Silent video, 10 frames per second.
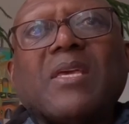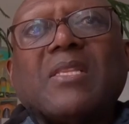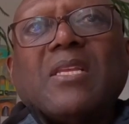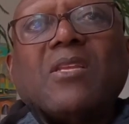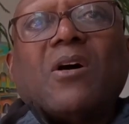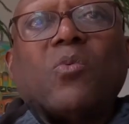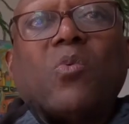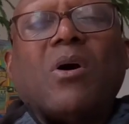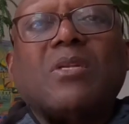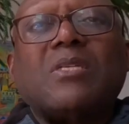did not
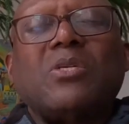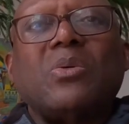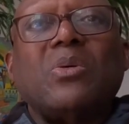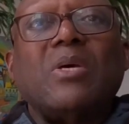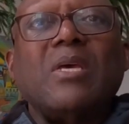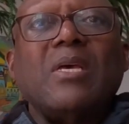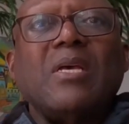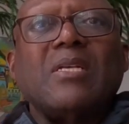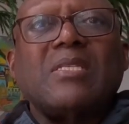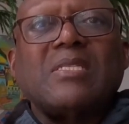want to
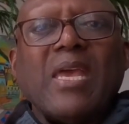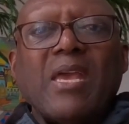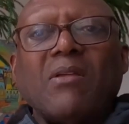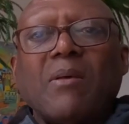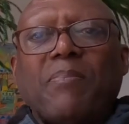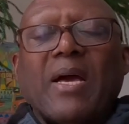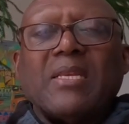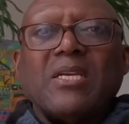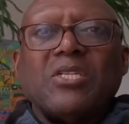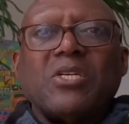stay on the
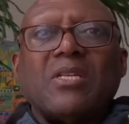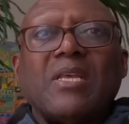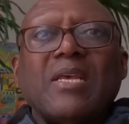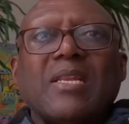plantation.